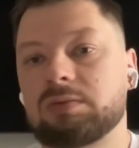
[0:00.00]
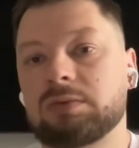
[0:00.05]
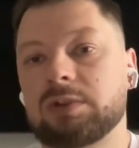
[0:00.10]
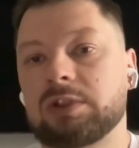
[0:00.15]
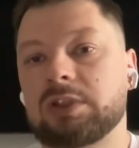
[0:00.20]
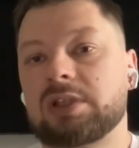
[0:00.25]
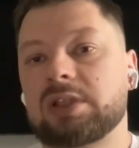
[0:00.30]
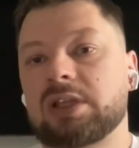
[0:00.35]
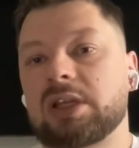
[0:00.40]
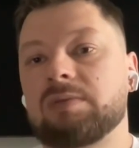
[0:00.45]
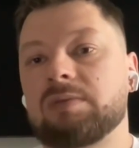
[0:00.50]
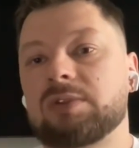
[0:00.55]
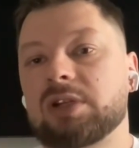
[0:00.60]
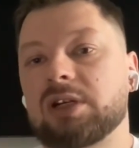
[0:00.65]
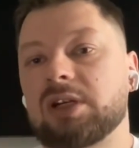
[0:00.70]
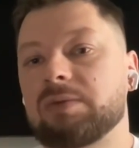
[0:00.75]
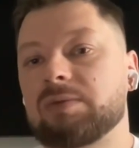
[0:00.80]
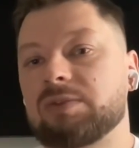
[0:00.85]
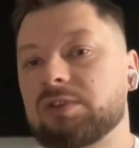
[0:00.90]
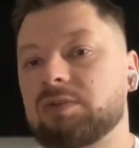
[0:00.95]
the same
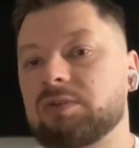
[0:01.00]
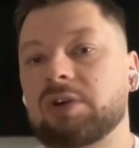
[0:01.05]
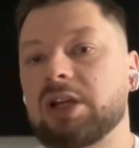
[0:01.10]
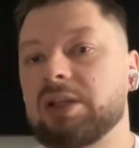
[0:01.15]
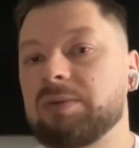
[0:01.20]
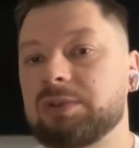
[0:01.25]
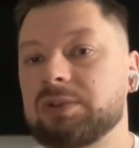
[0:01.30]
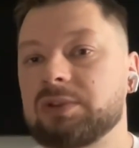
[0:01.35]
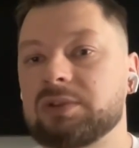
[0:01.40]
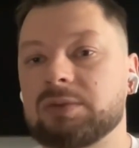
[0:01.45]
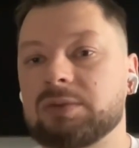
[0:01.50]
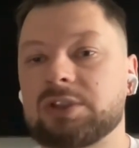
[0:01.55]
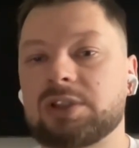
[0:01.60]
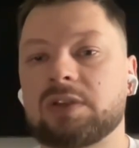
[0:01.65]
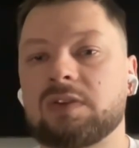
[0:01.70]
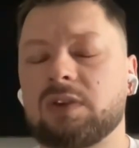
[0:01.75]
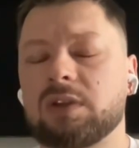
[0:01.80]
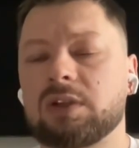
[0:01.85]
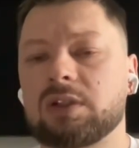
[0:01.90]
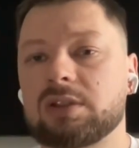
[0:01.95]
time, Stripe, which I
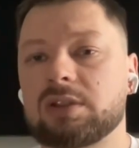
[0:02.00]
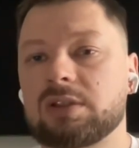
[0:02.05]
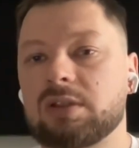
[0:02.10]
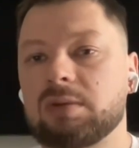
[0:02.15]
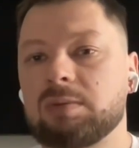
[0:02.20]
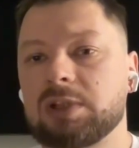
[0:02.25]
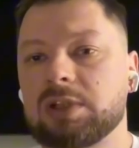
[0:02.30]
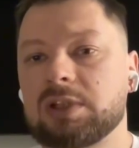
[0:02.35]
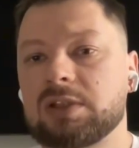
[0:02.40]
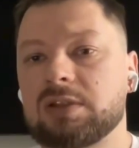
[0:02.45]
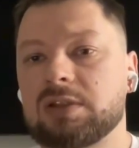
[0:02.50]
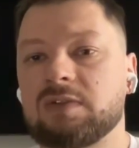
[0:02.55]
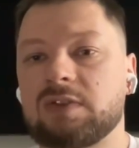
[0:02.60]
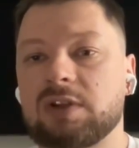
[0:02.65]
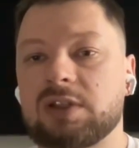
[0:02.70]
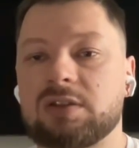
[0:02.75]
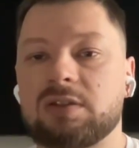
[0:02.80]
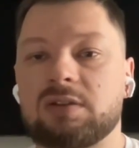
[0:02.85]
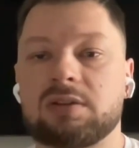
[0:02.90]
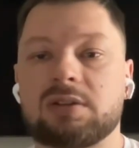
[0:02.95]
think is the biggest
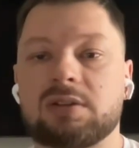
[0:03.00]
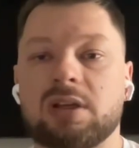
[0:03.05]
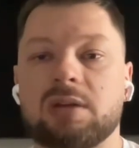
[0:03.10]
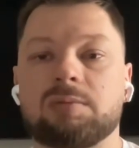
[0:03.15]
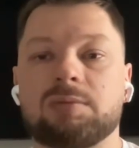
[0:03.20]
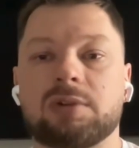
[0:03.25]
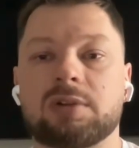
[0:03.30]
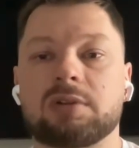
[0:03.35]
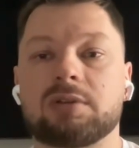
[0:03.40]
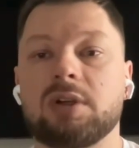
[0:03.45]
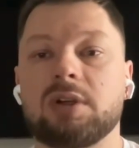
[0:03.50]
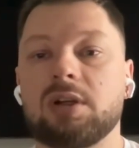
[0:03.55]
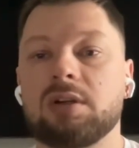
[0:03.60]
investor in Tempo,